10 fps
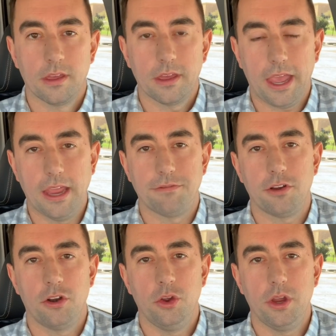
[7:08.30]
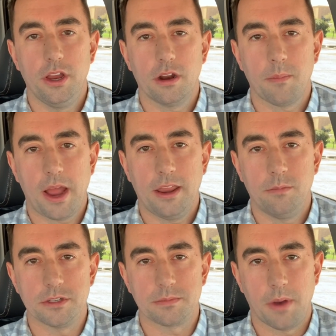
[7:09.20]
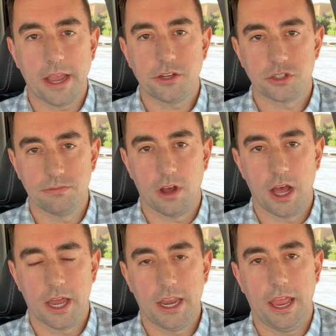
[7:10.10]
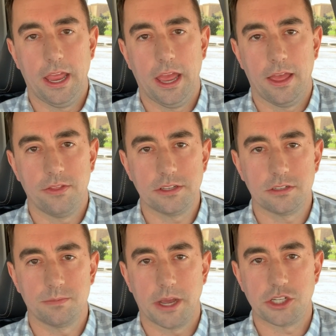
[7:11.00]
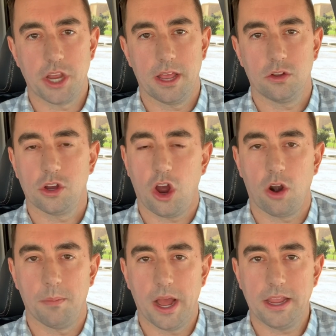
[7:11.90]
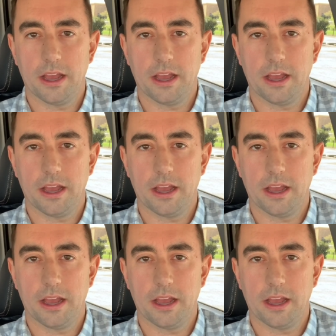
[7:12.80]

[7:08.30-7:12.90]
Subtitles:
Hey, if you're new here, my name is Mike Chavon, and this is my channel, Car Mike.